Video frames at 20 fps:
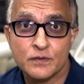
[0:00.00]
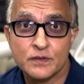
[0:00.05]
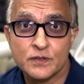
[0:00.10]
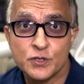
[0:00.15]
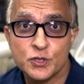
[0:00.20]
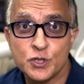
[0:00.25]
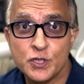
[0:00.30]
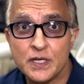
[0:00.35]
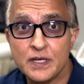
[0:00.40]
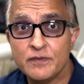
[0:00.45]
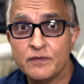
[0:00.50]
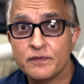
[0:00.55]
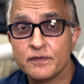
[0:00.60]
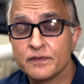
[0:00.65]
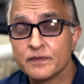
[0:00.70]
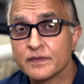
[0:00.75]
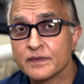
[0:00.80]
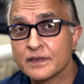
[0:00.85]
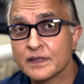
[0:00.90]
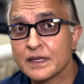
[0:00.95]

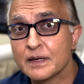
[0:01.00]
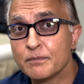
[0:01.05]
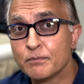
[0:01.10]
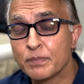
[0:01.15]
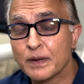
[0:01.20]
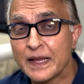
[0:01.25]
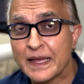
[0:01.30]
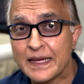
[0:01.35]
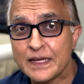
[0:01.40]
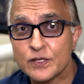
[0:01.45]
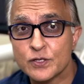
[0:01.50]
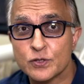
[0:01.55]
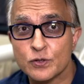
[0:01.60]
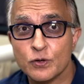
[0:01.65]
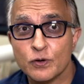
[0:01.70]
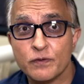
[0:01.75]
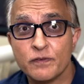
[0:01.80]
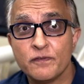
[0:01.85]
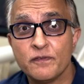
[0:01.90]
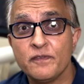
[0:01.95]
chief complaints
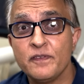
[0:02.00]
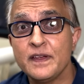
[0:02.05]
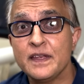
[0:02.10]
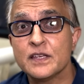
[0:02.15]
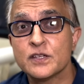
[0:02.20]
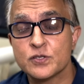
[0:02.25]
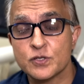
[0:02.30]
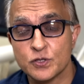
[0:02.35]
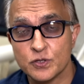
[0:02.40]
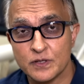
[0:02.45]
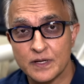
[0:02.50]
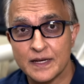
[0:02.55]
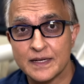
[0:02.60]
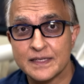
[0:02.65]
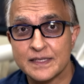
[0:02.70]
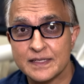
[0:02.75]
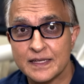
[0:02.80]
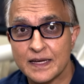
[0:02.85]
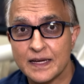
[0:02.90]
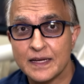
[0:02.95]
or fears, should I
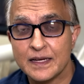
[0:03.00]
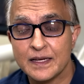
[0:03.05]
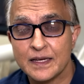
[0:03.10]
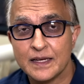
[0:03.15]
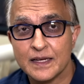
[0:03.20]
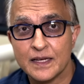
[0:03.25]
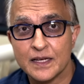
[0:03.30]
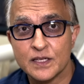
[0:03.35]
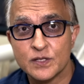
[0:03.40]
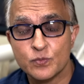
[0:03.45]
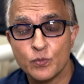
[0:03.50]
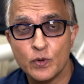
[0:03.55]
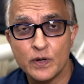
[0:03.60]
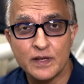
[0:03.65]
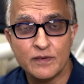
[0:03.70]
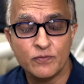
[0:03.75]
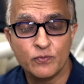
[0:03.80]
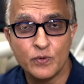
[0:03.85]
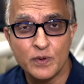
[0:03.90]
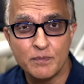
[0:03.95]
say, is what
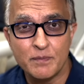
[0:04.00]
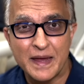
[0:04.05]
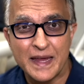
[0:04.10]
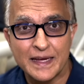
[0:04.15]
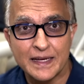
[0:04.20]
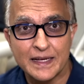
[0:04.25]
if we make